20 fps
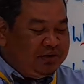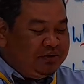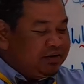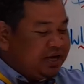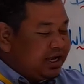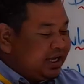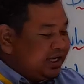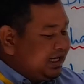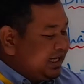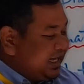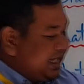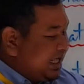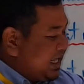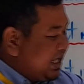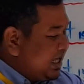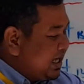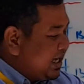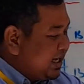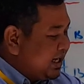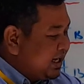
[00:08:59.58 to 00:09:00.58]
write in
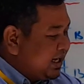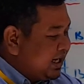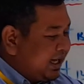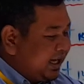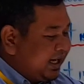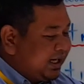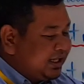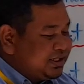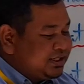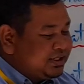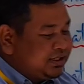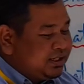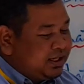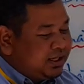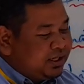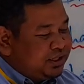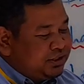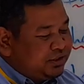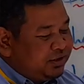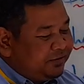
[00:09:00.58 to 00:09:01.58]
here, and
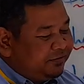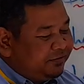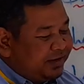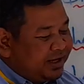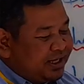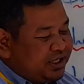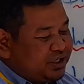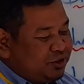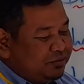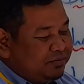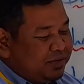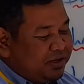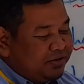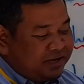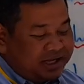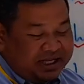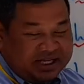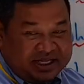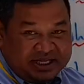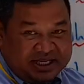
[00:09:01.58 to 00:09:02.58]
your friend should be
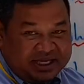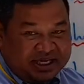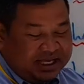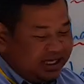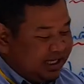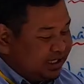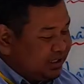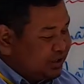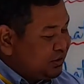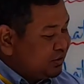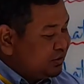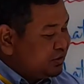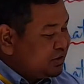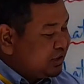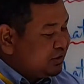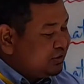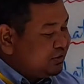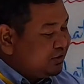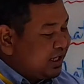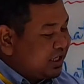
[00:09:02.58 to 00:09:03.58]
right in here.
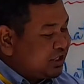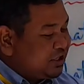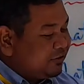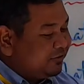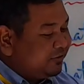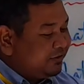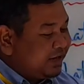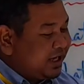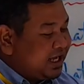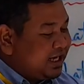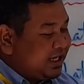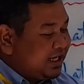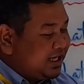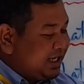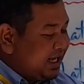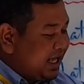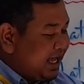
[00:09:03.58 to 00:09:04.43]
So you ask your friend, and